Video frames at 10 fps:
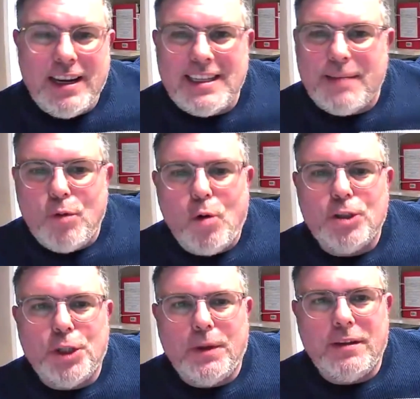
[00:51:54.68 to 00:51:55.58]
So really, is there
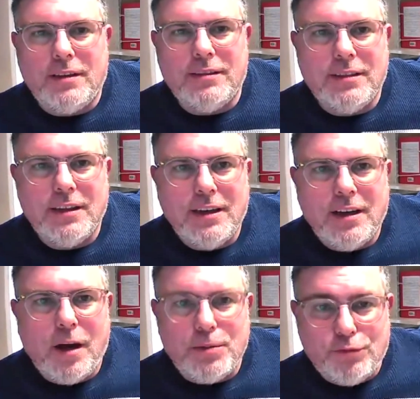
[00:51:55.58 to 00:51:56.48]
more to it than
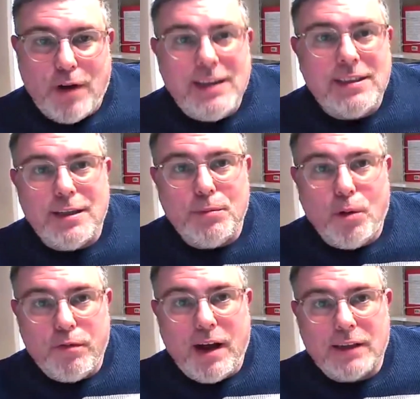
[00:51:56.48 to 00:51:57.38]
obviously race is an
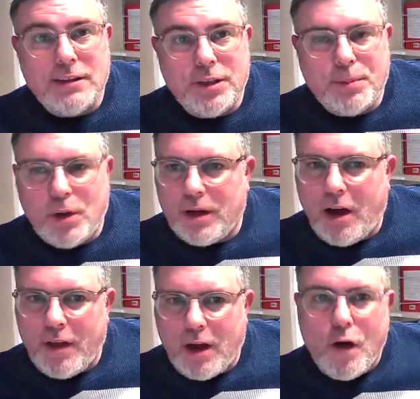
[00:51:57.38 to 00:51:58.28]
important factor to you,
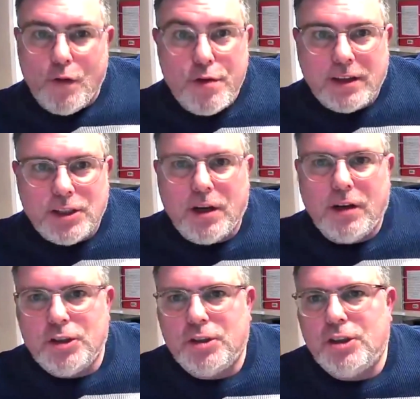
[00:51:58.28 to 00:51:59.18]
but are there other things
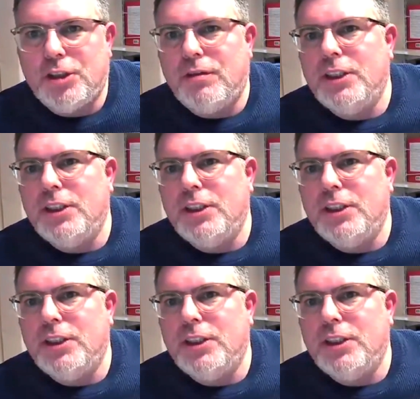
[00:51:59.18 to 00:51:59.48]
going on, such as